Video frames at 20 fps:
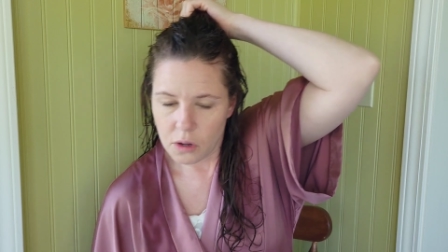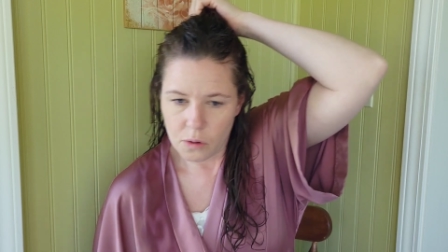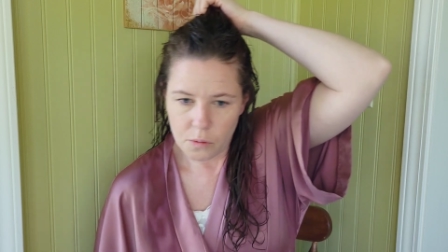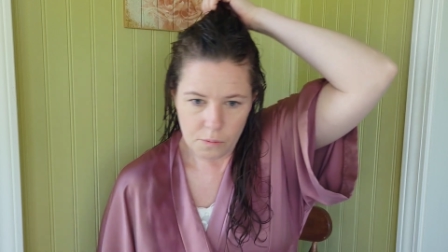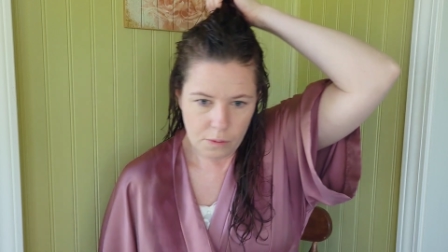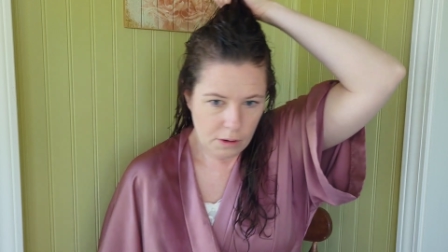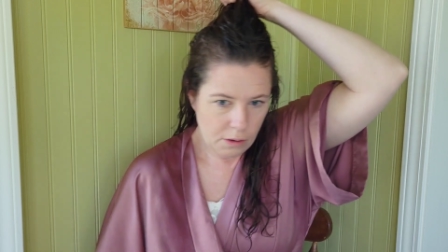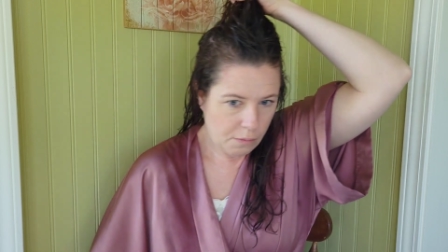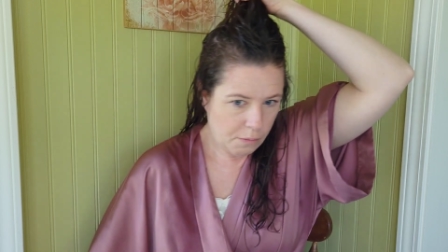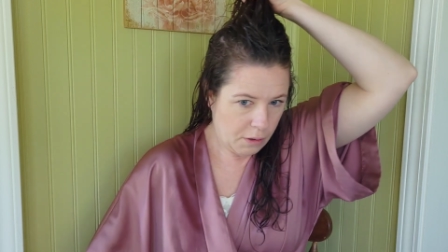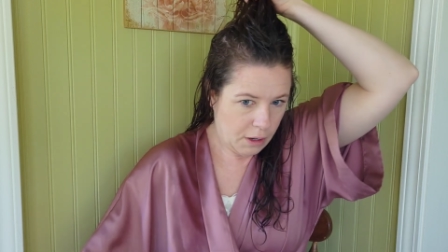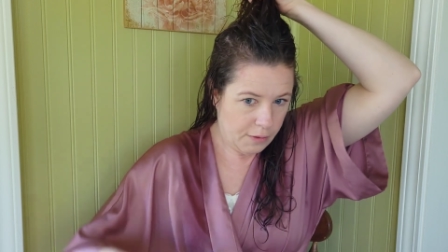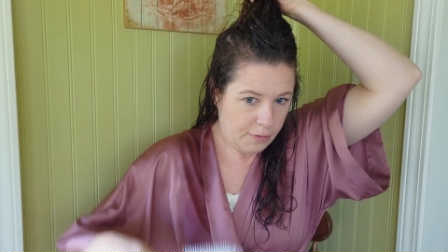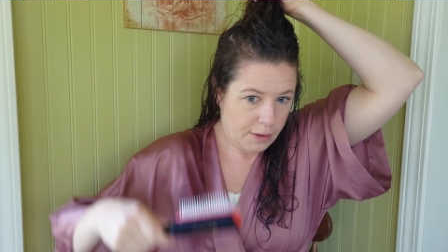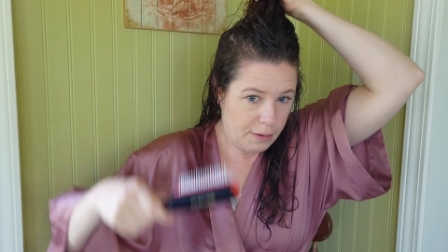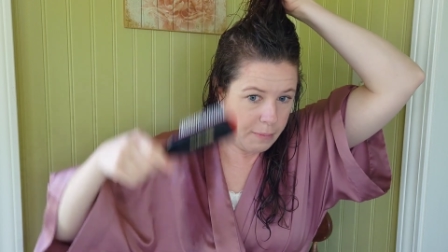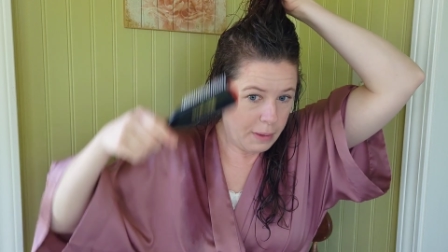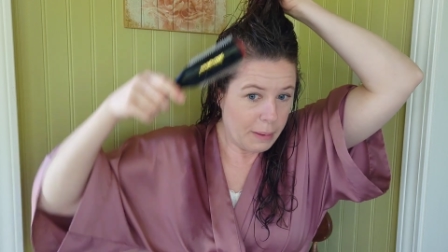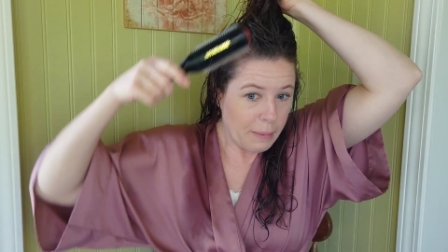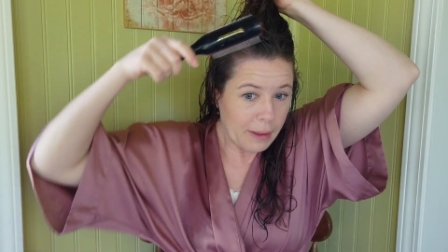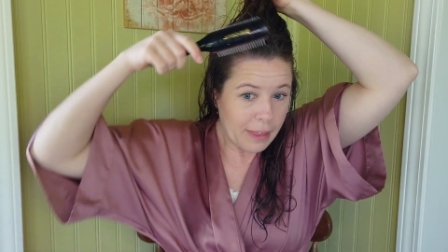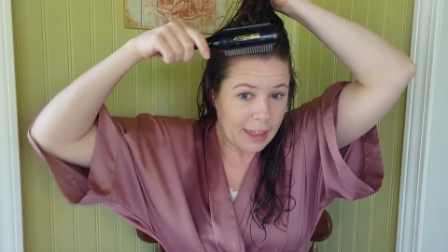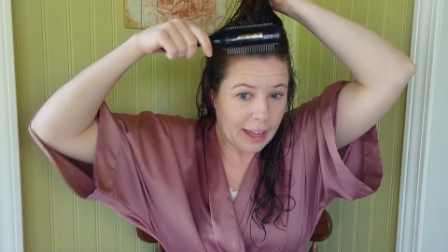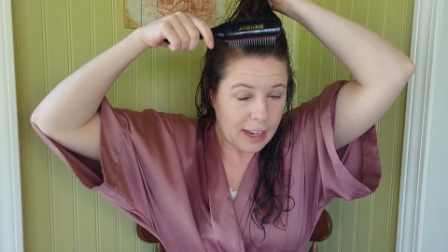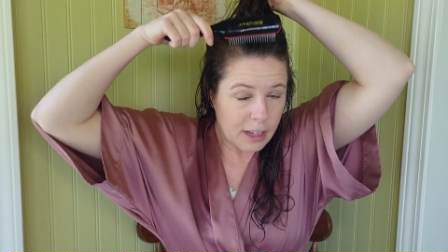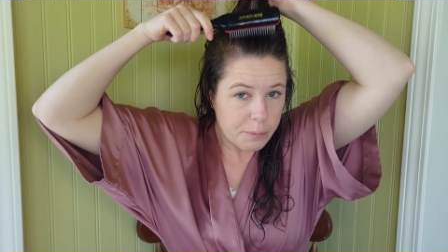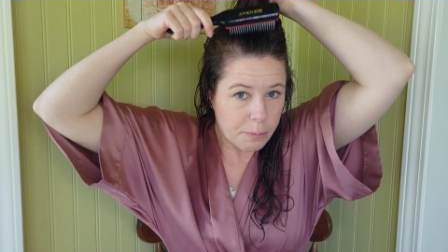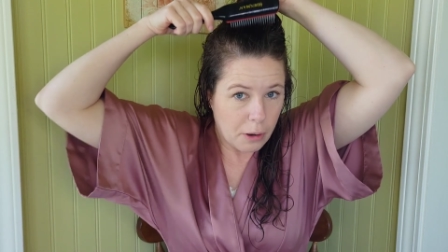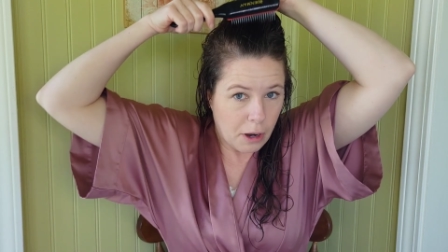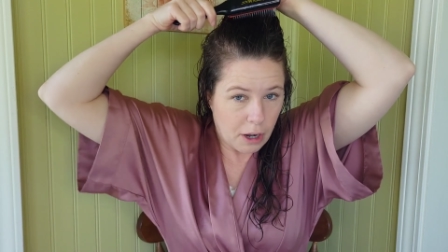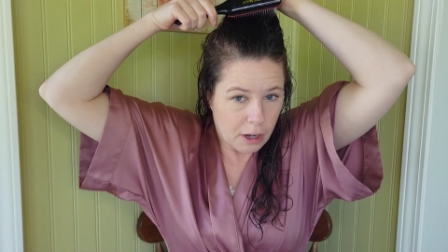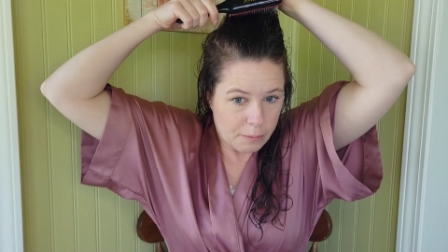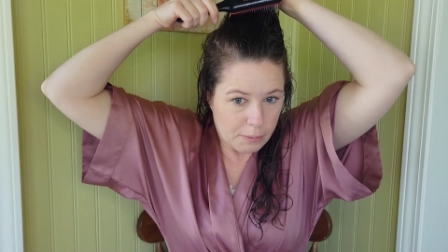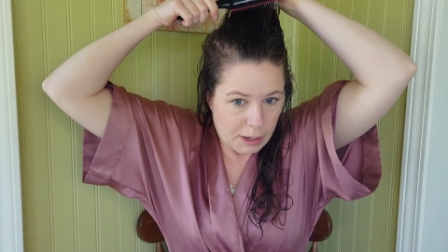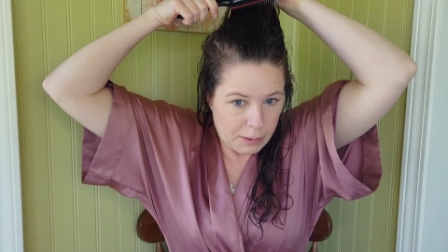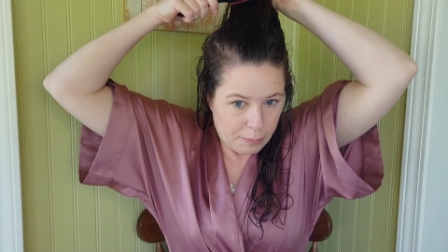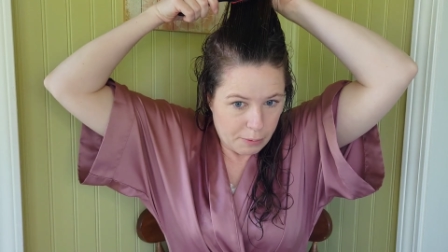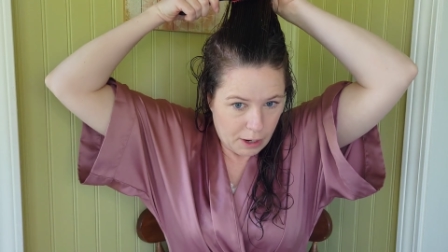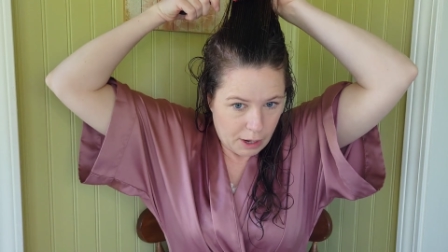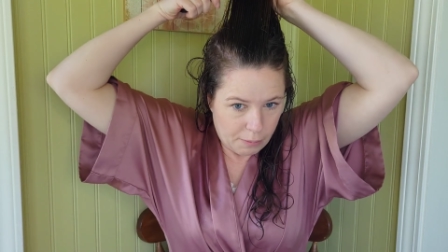real rough. And maybe that's part of
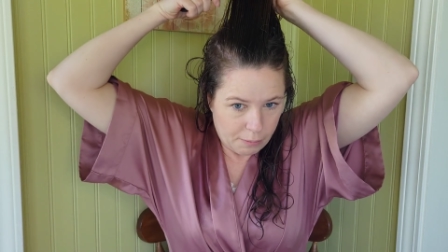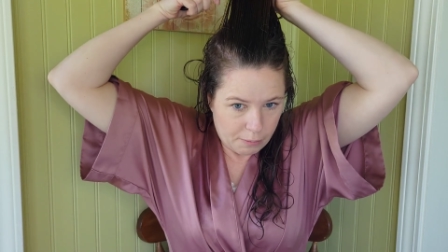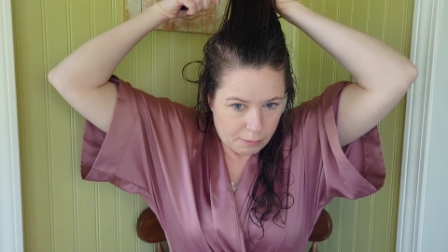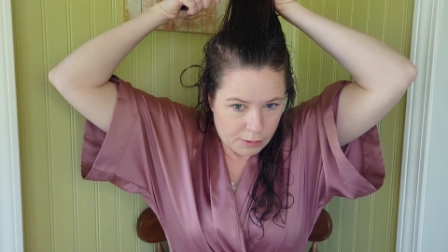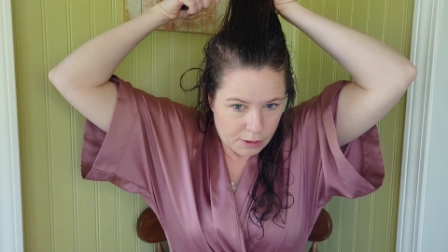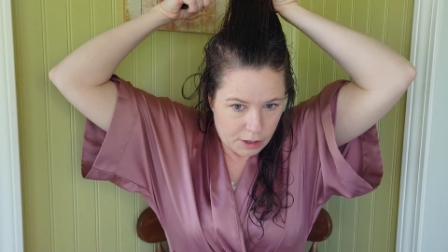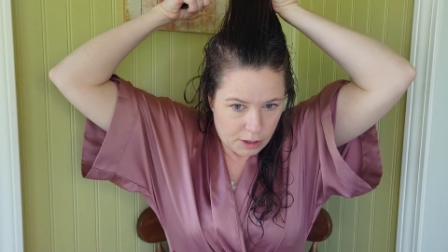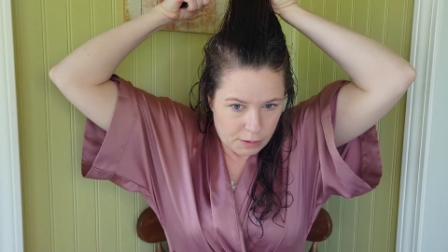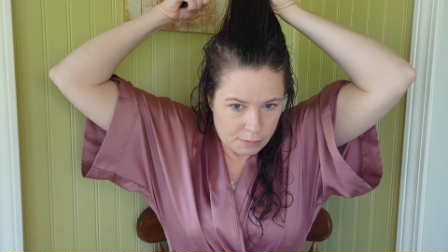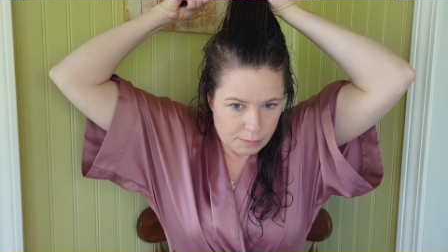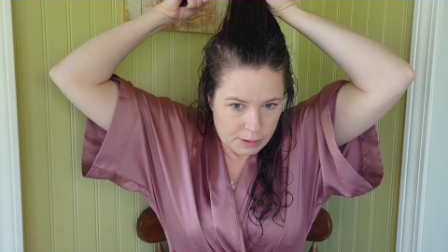my problem too.